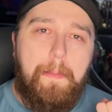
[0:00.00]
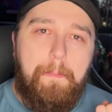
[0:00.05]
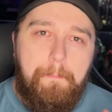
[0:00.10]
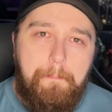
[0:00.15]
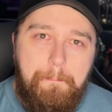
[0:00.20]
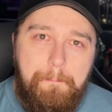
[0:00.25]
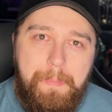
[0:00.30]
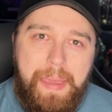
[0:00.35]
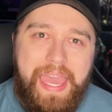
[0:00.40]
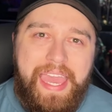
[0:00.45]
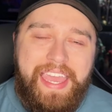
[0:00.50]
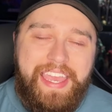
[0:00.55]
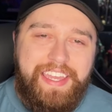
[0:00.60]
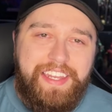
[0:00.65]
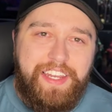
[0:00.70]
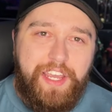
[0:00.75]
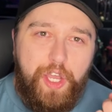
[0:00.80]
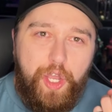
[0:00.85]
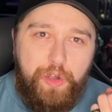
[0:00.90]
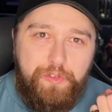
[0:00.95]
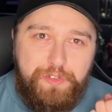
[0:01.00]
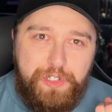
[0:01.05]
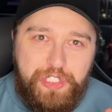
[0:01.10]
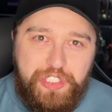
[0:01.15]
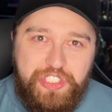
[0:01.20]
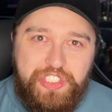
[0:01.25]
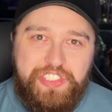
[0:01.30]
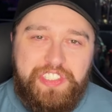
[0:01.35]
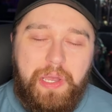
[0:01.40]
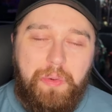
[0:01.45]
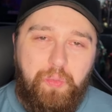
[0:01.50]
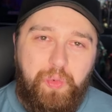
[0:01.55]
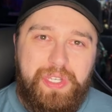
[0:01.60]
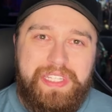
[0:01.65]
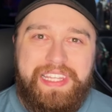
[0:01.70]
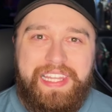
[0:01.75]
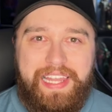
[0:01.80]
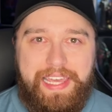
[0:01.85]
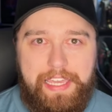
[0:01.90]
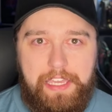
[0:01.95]
made for
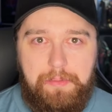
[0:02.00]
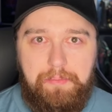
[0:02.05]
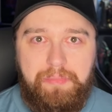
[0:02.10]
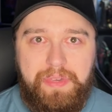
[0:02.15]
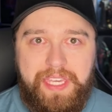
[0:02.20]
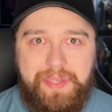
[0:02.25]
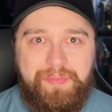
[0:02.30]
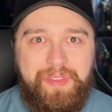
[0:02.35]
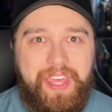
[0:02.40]
someone like me,